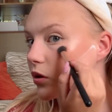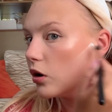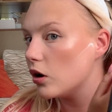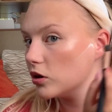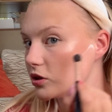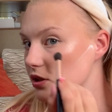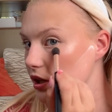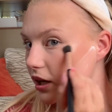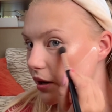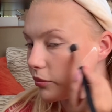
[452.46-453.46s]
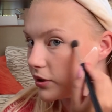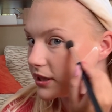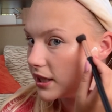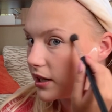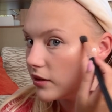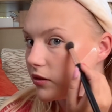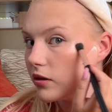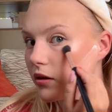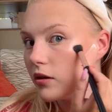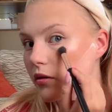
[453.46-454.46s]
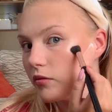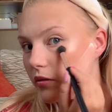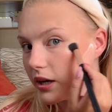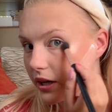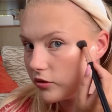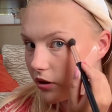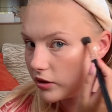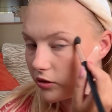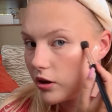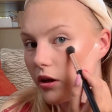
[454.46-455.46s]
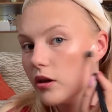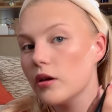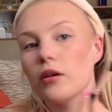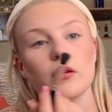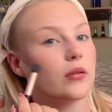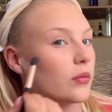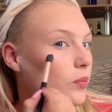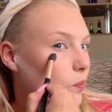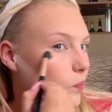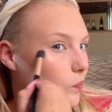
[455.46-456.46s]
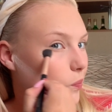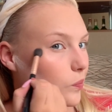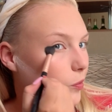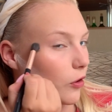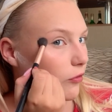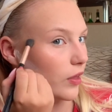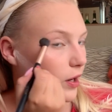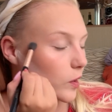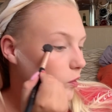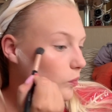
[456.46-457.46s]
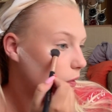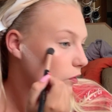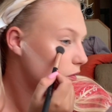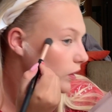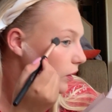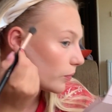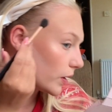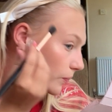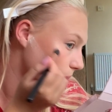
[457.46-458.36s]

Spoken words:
Oh, just look how pretty it is. Really trying to buff that into my skin a bit.